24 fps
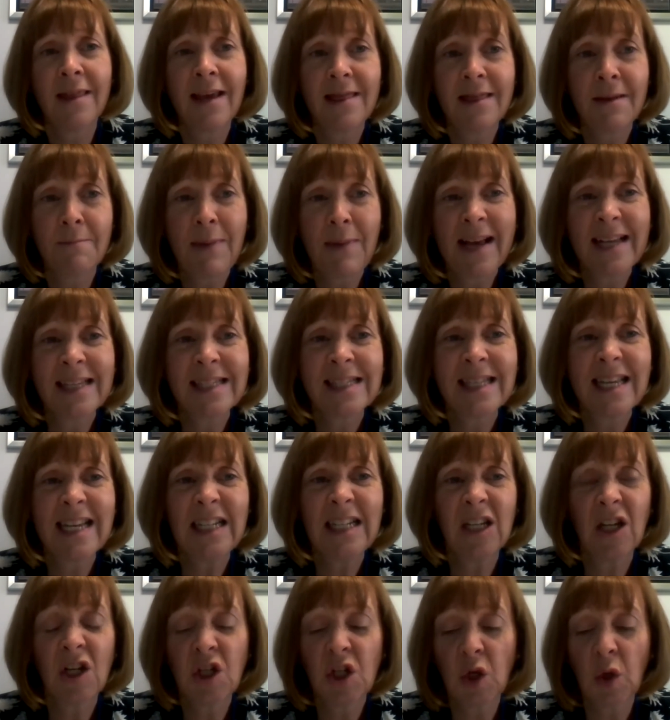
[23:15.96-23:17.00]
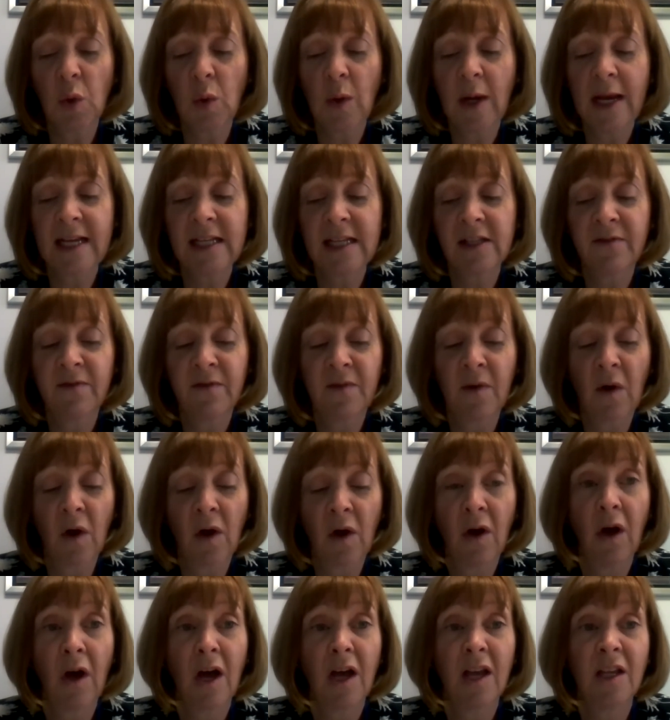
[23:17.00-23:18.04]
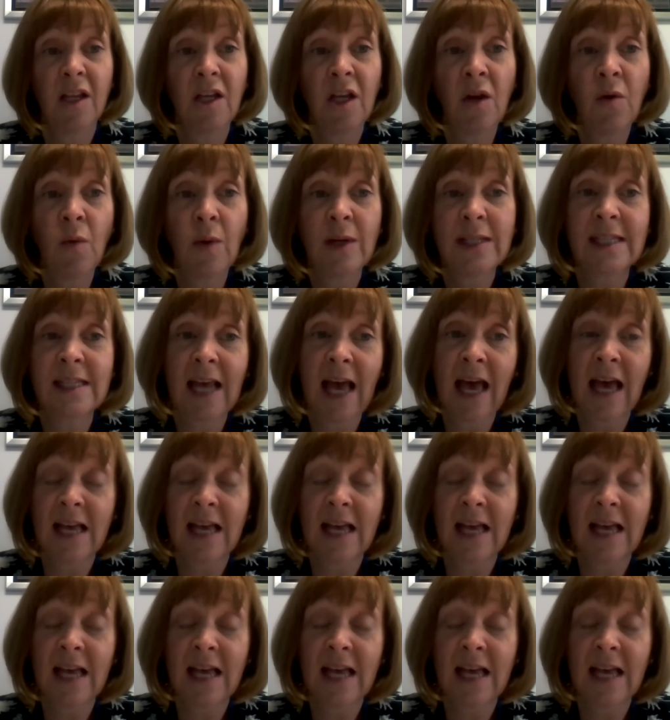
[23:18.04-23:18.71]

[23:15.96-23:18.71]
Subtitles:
the best thing to do is for you as